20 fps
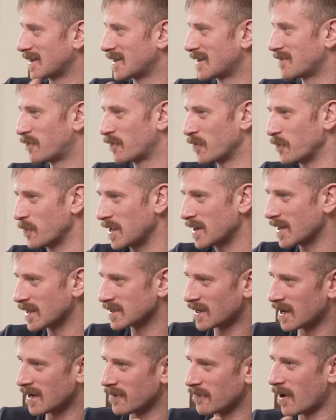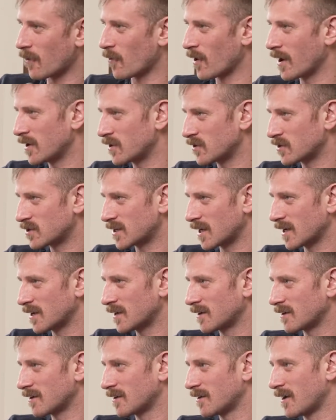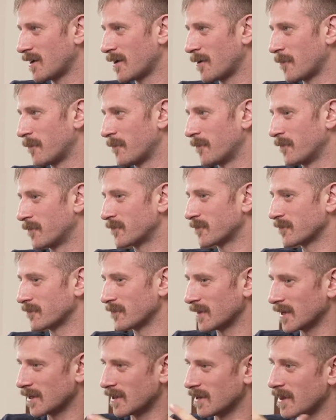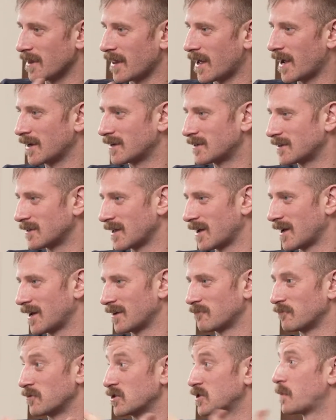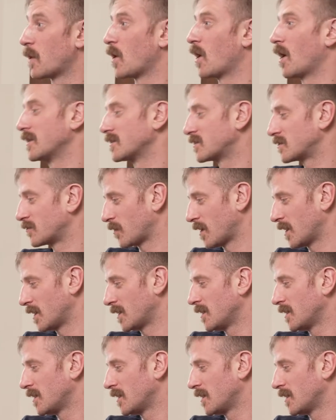For me, that's kind of how I understand that response, right?